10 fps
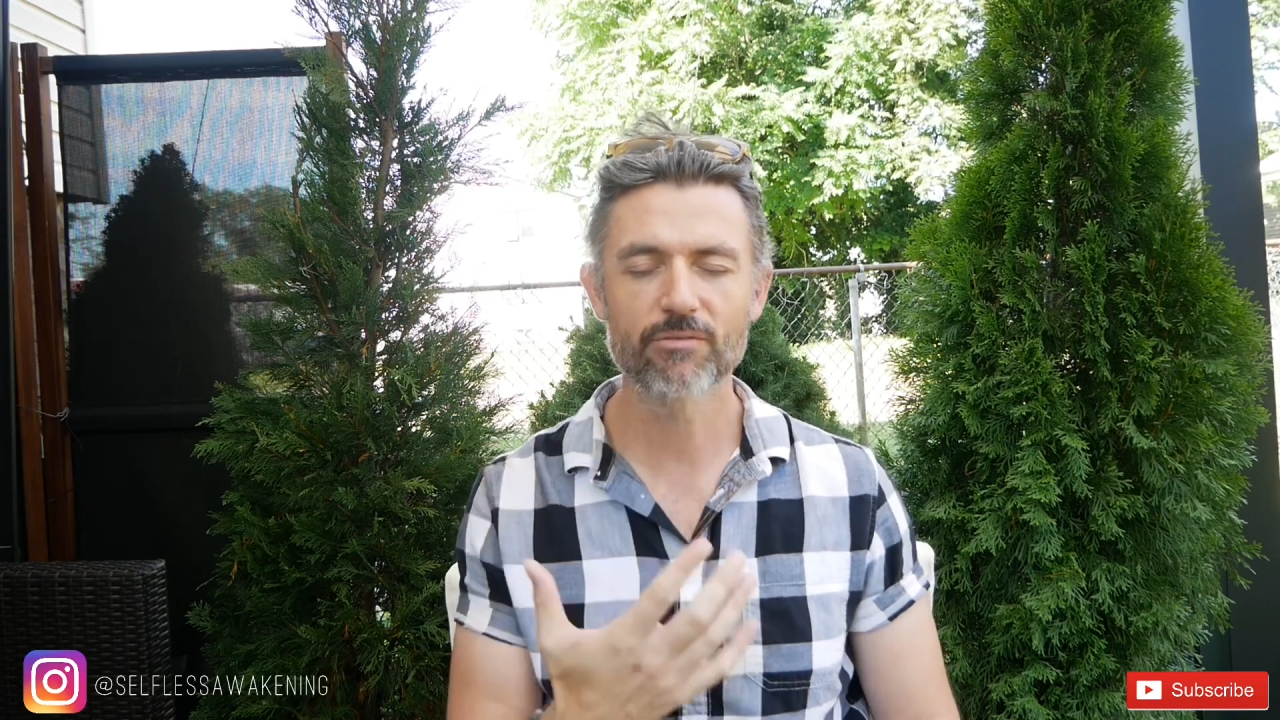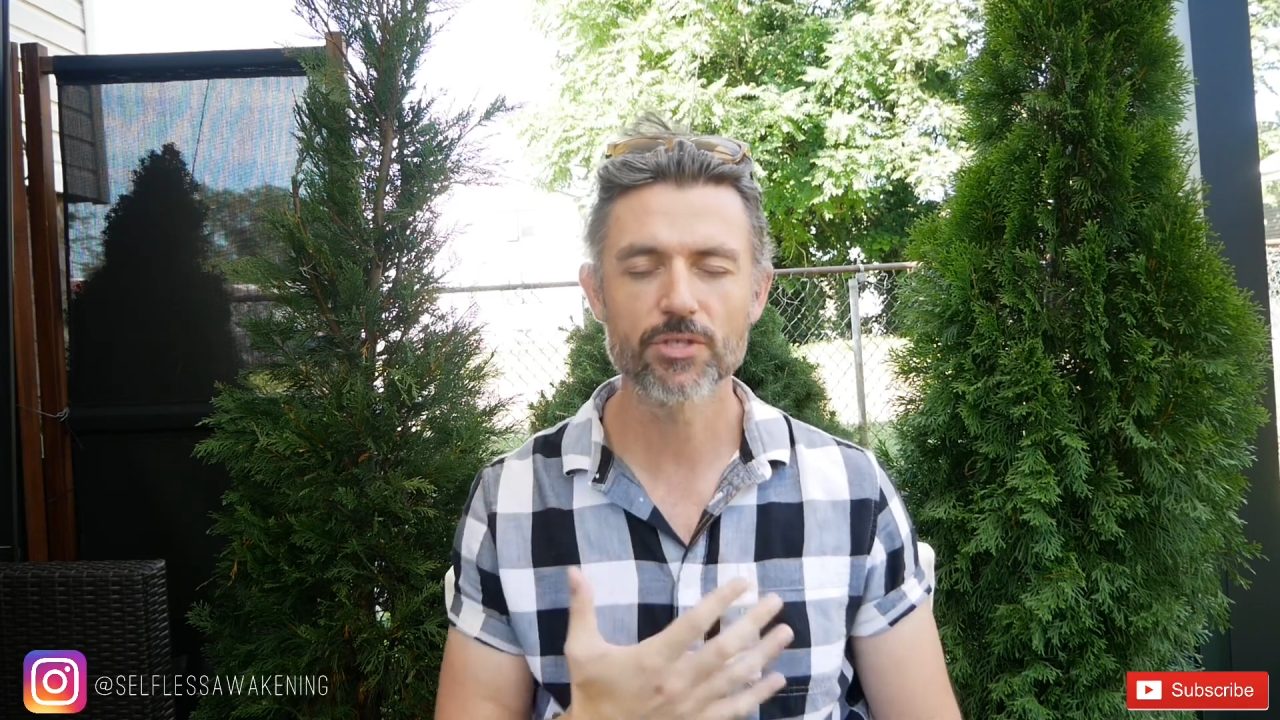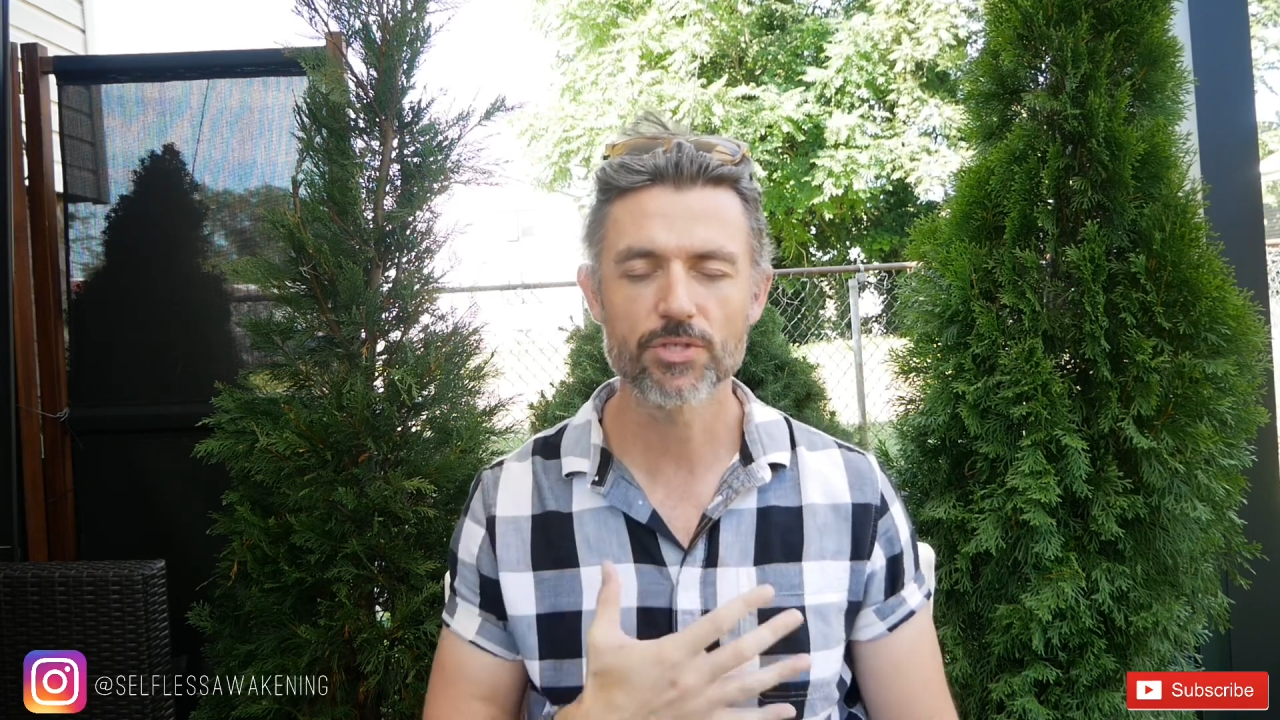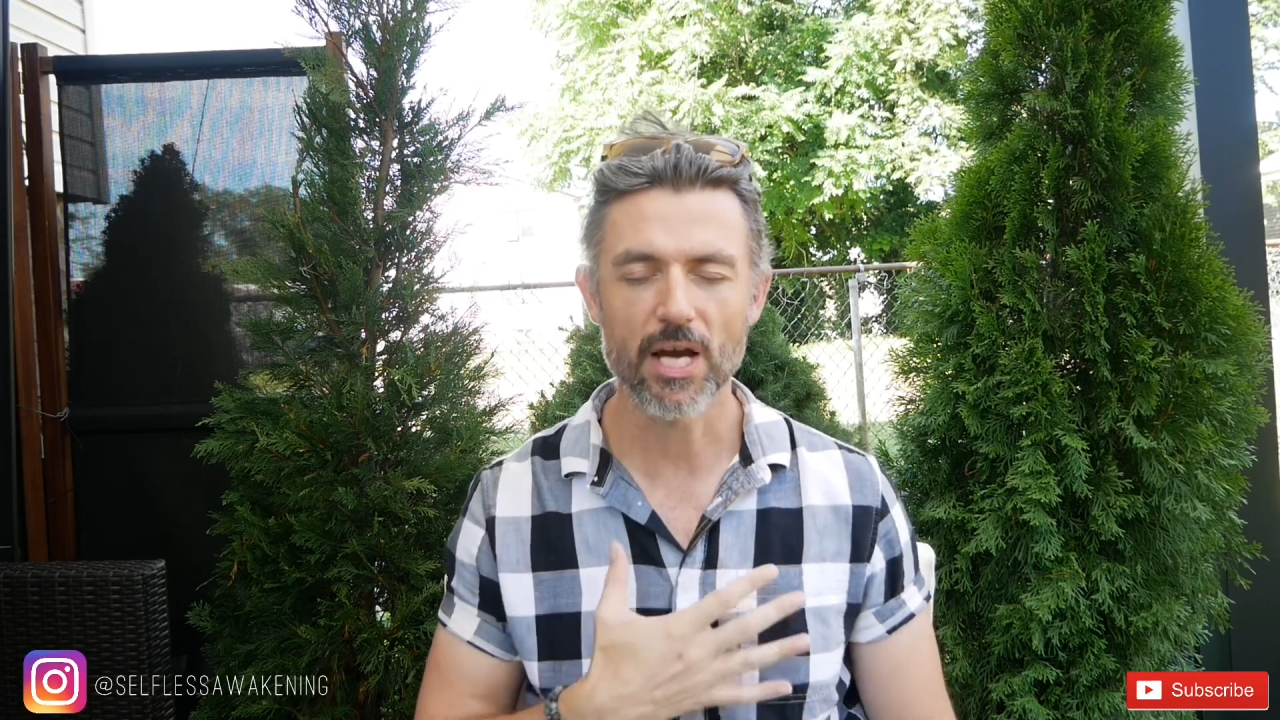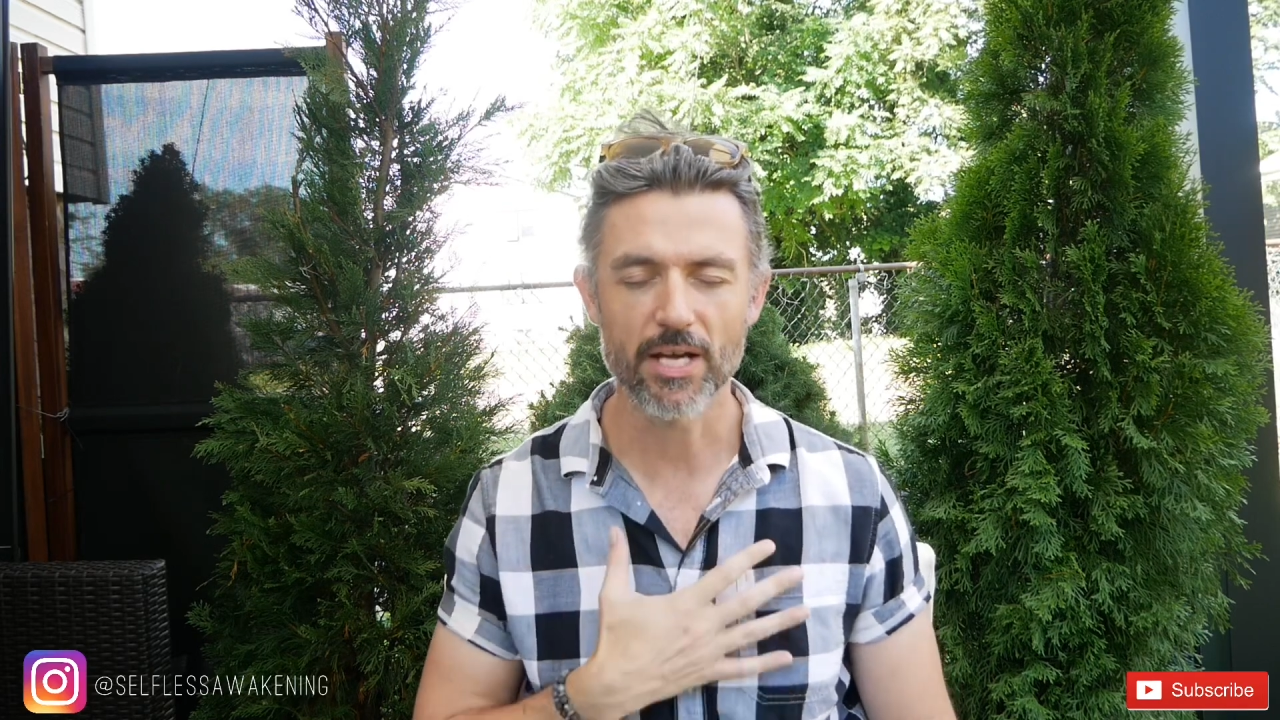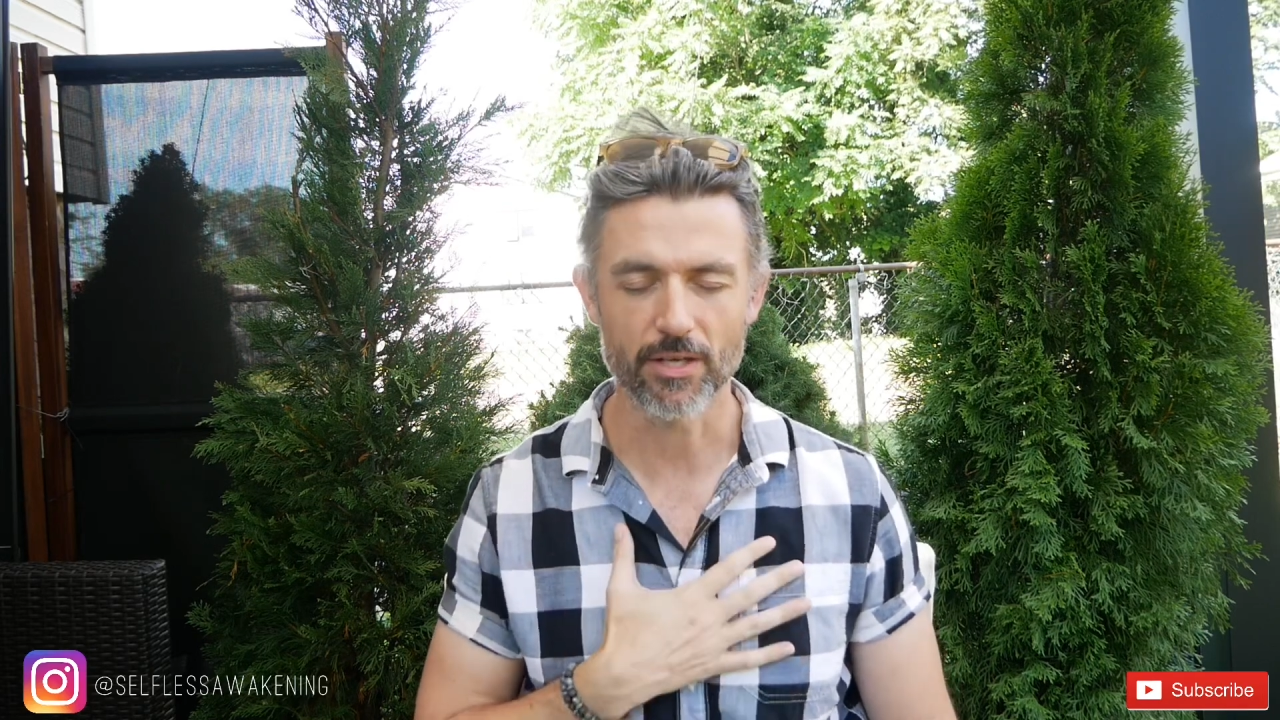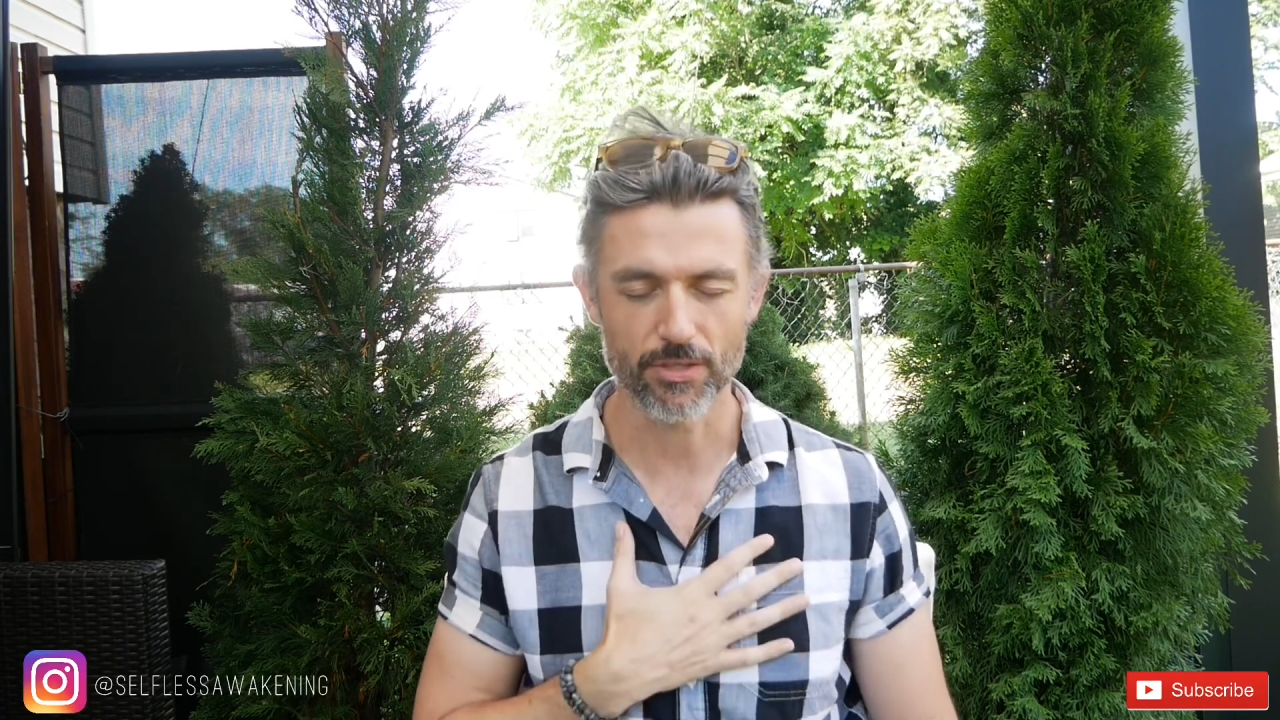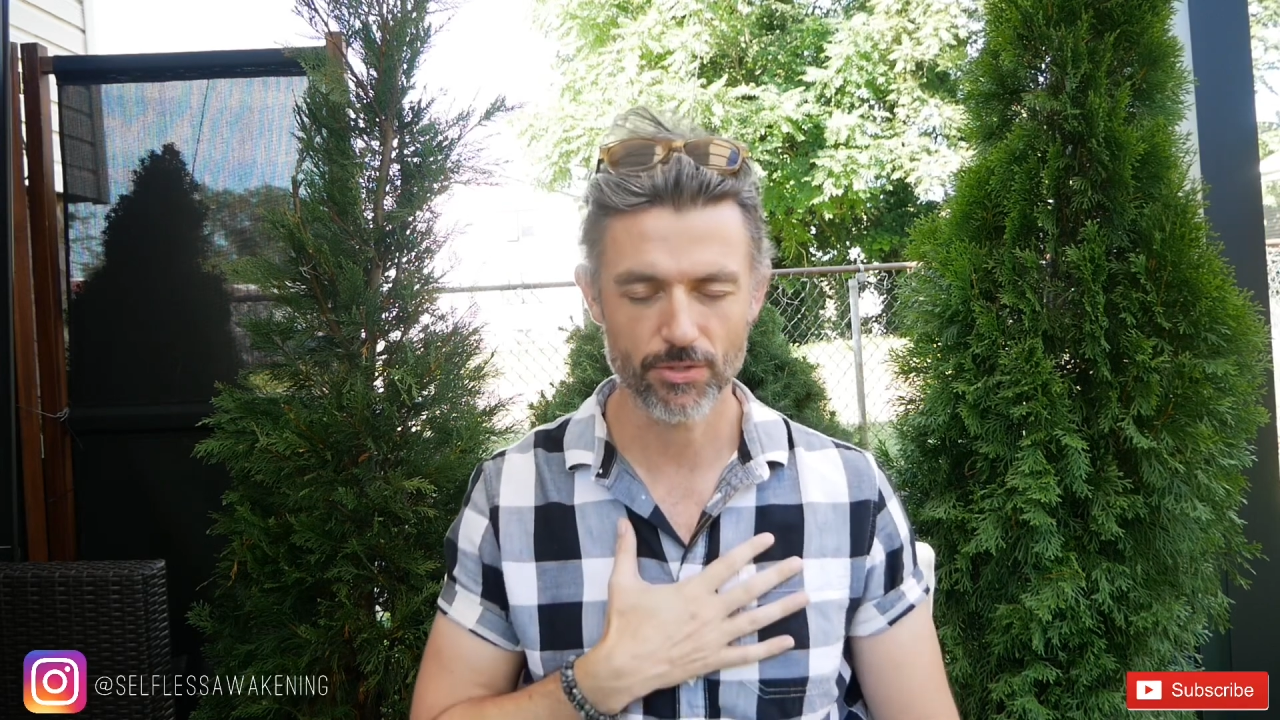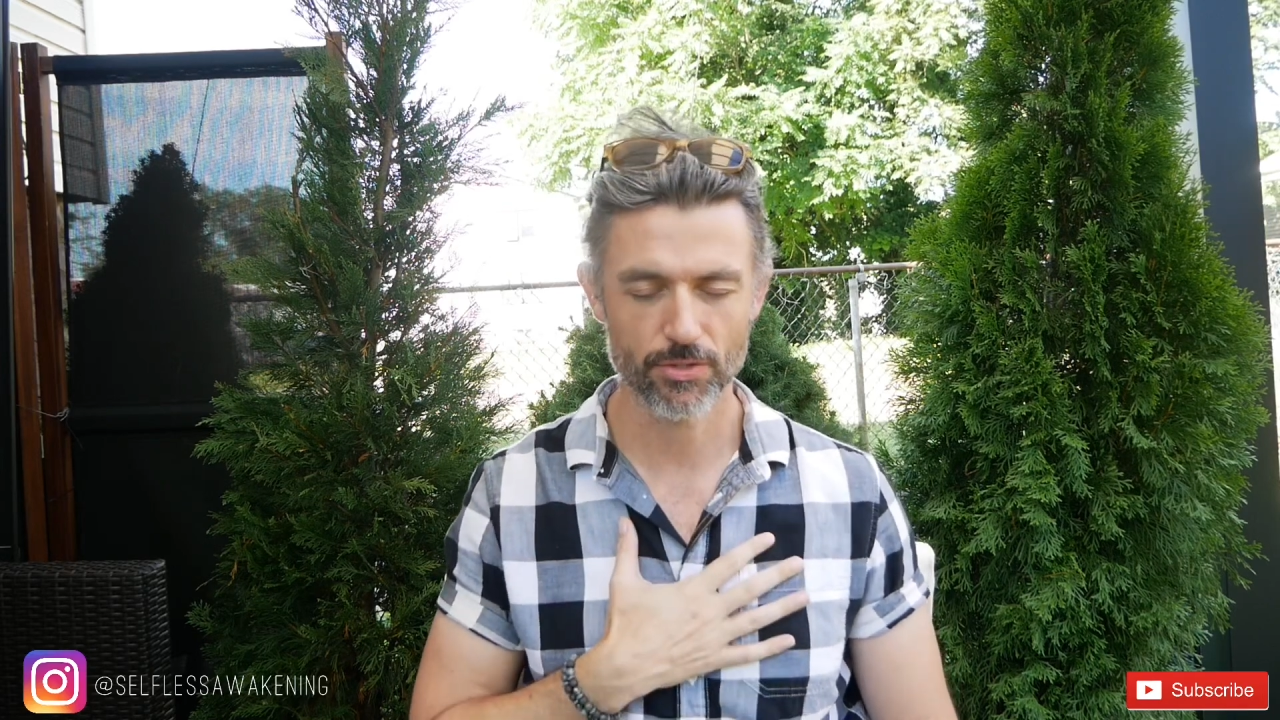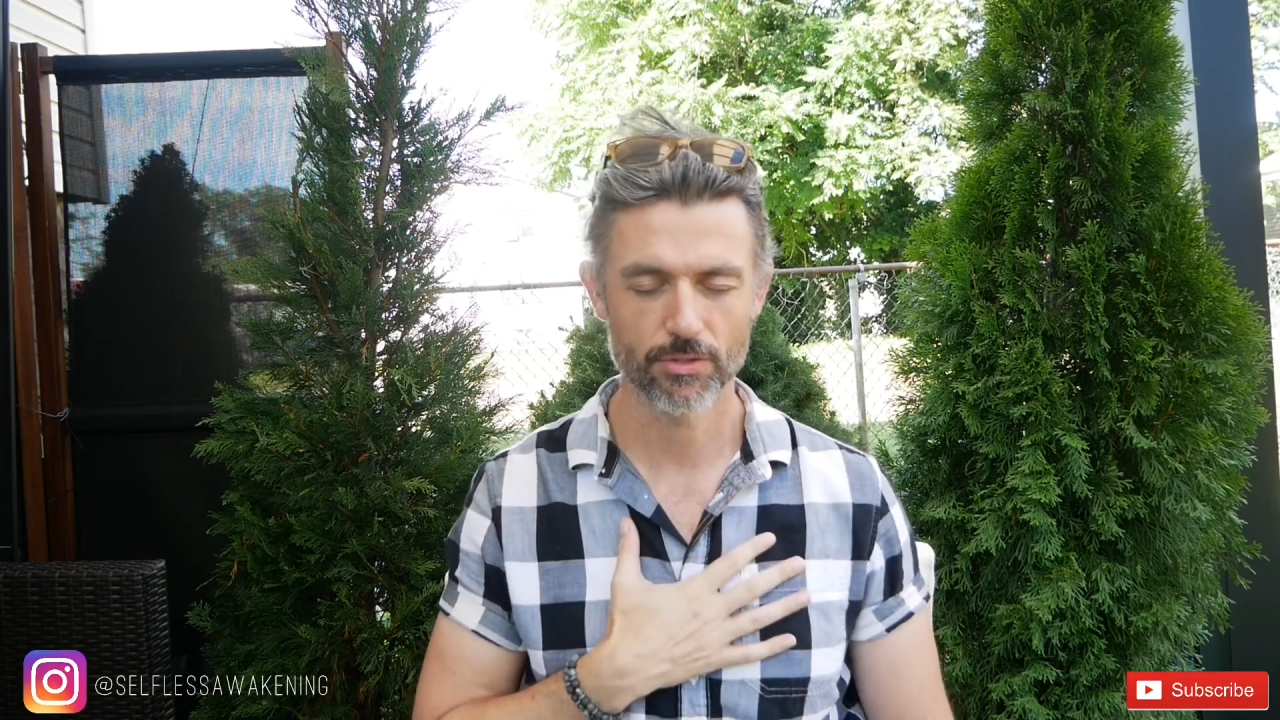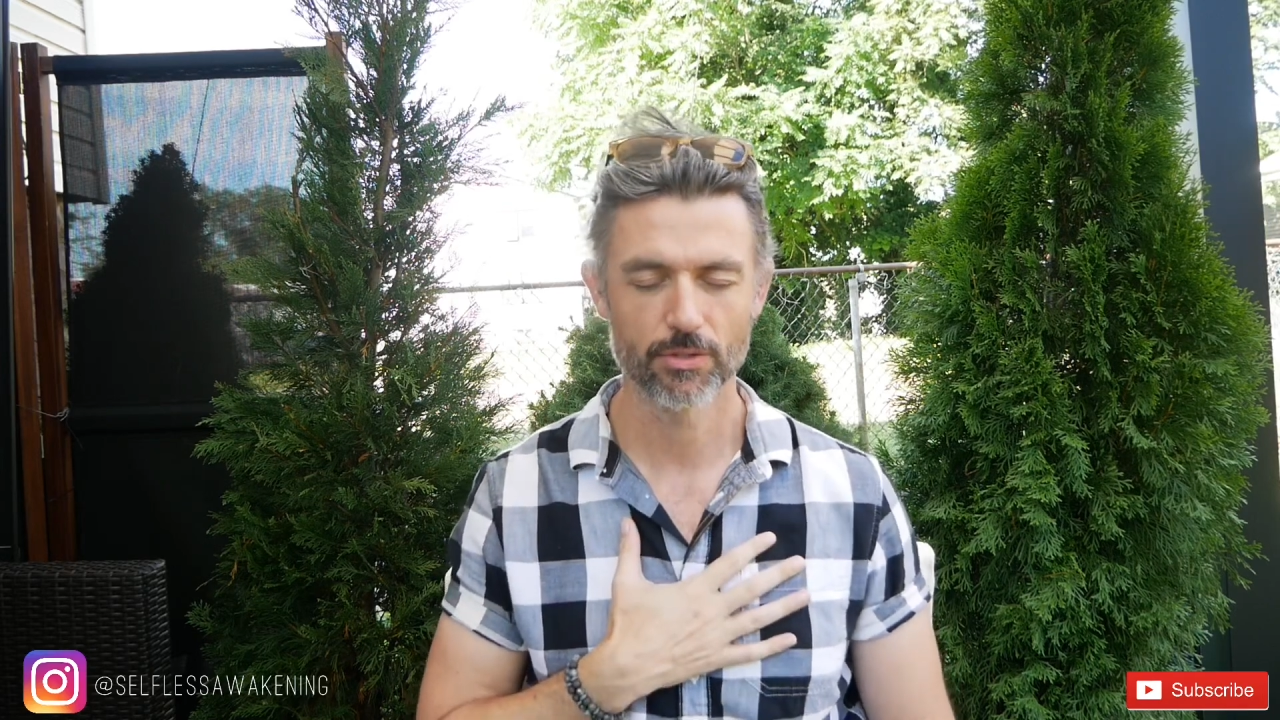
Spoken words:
desires.